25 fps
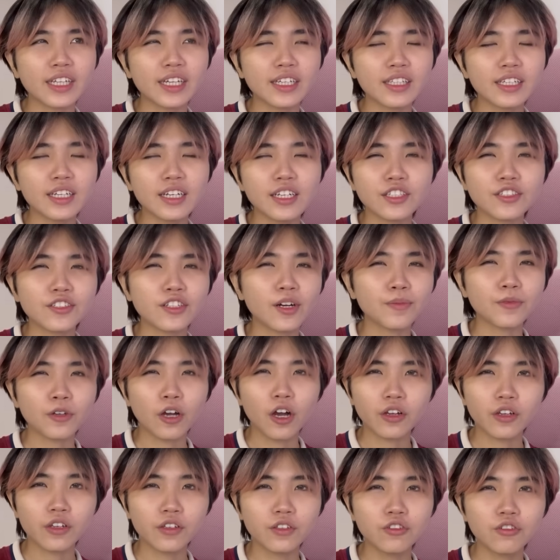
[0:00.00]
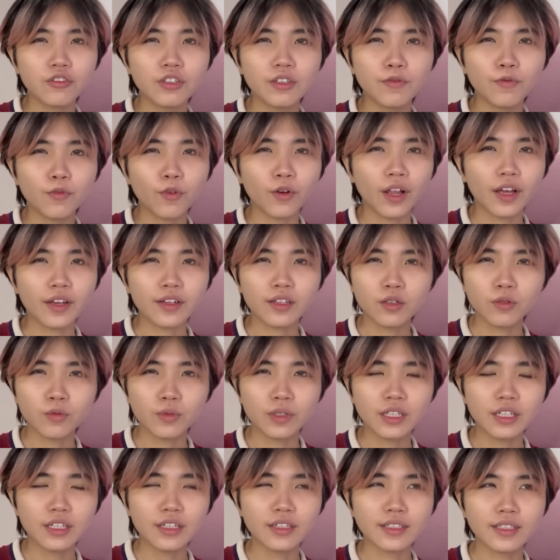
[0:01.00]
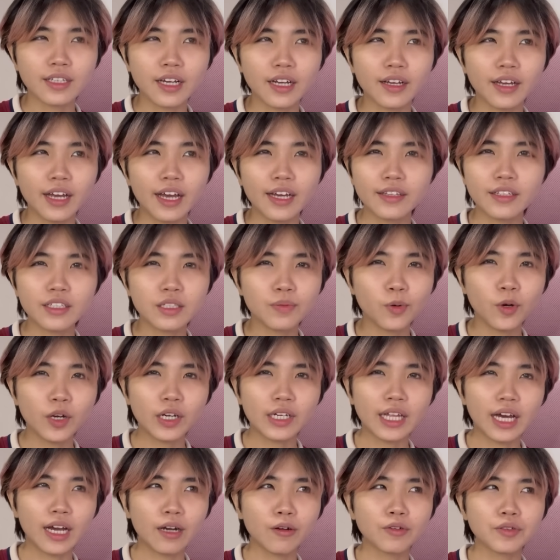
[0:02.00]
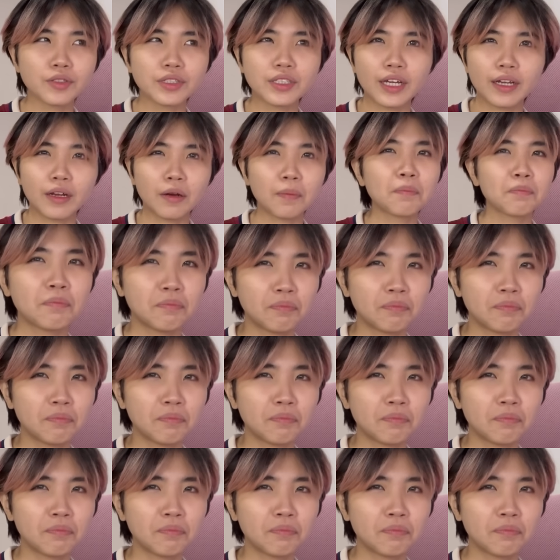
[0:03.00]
I think I stopped talking to him for like a week because at this point I was like